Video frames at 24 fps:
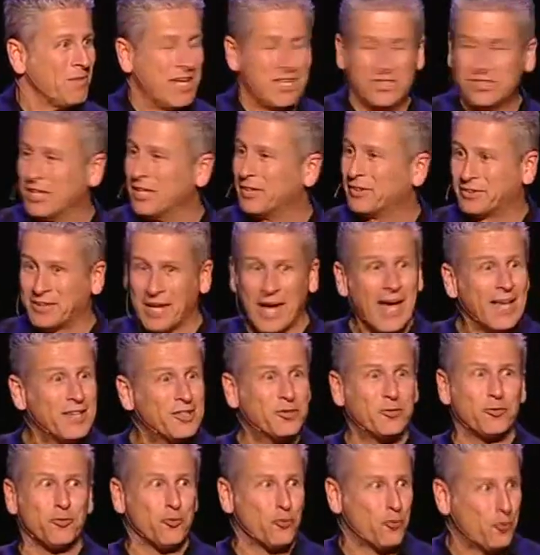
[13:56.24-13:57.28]
He said,
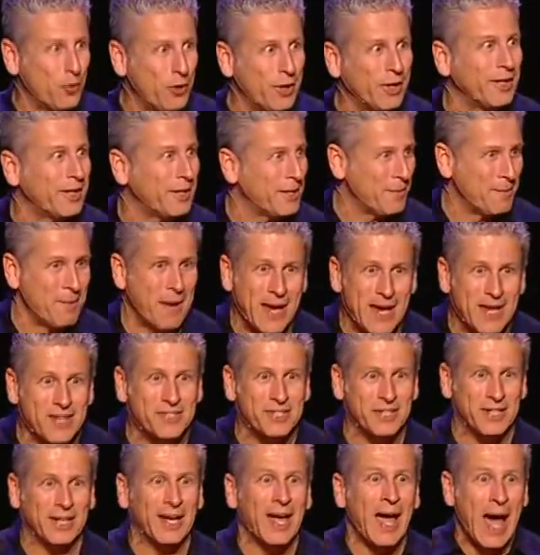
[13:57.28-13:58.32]
"That's really
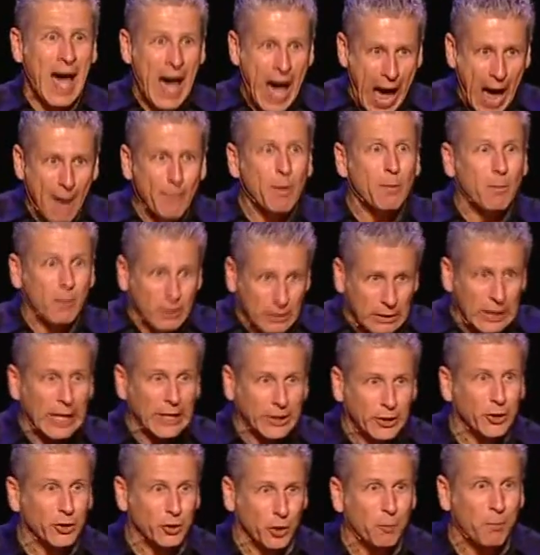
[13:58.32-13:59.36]
amazing. I'm a
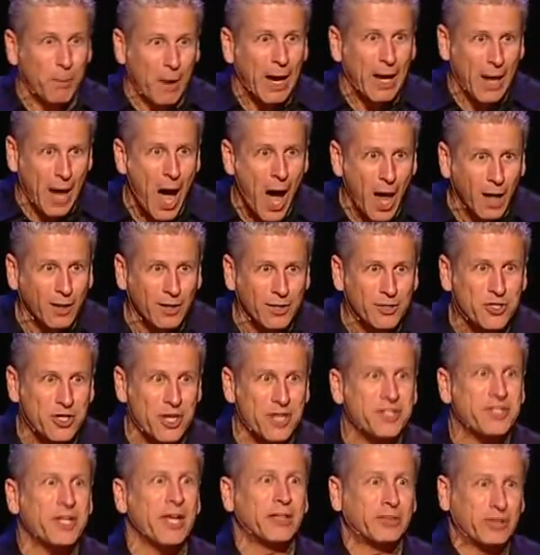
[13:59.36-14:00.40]
molecular
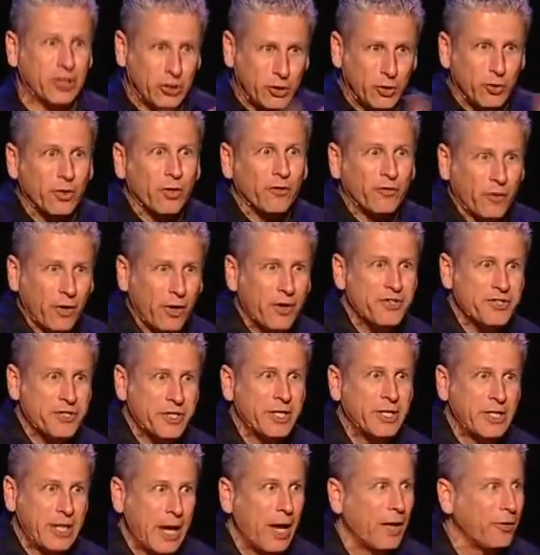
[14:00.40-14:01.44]
biologist at the
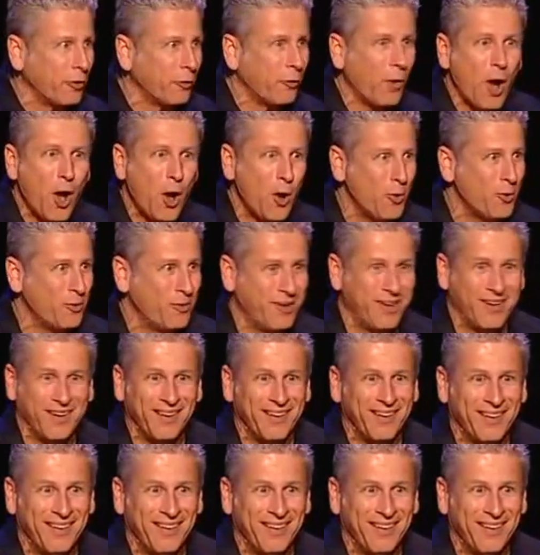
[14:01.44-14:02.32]
university down the road.